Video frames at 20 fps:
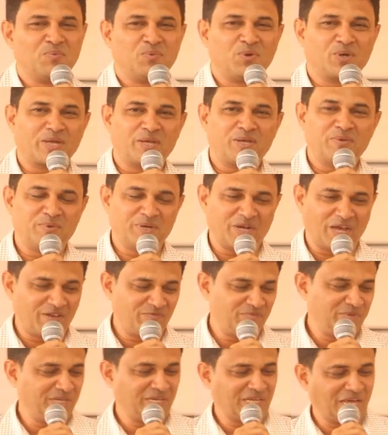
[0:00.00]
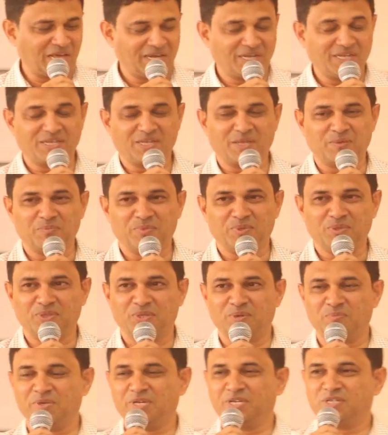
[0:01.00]
okay? But I've been carrying
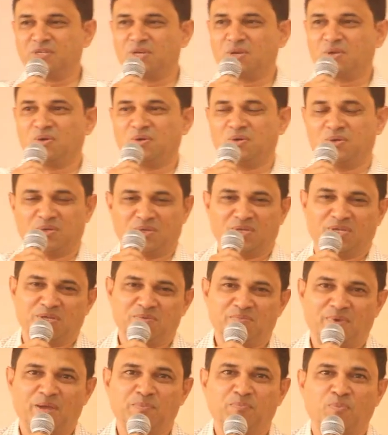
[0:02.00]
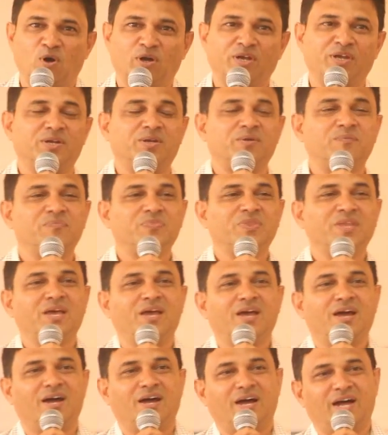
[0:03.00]
the beads along in my pocket,
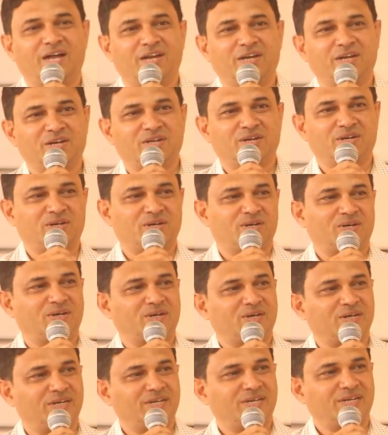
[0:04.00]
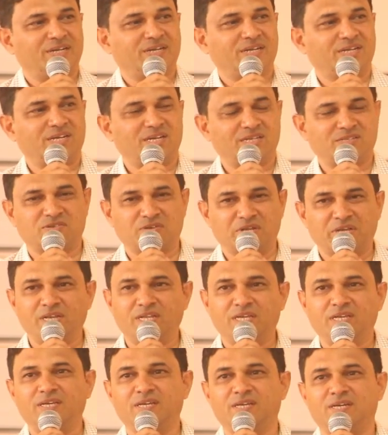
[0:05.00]
and it has
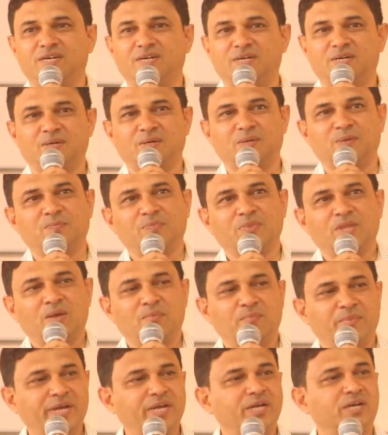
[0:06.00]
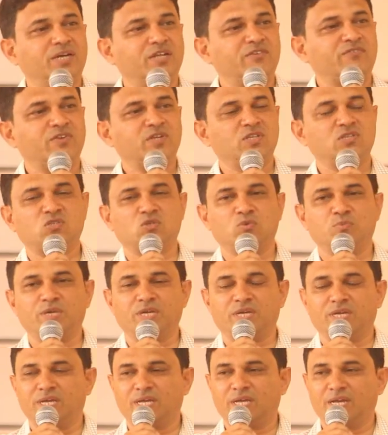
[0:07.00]
really made a difference to
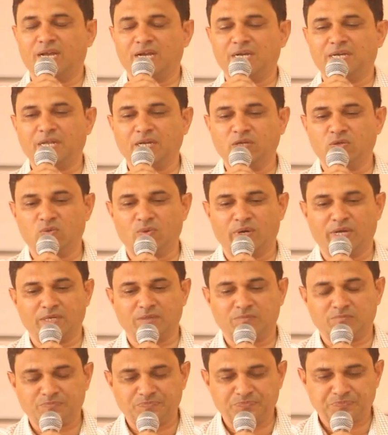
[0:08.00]
me, and I'll tell you why.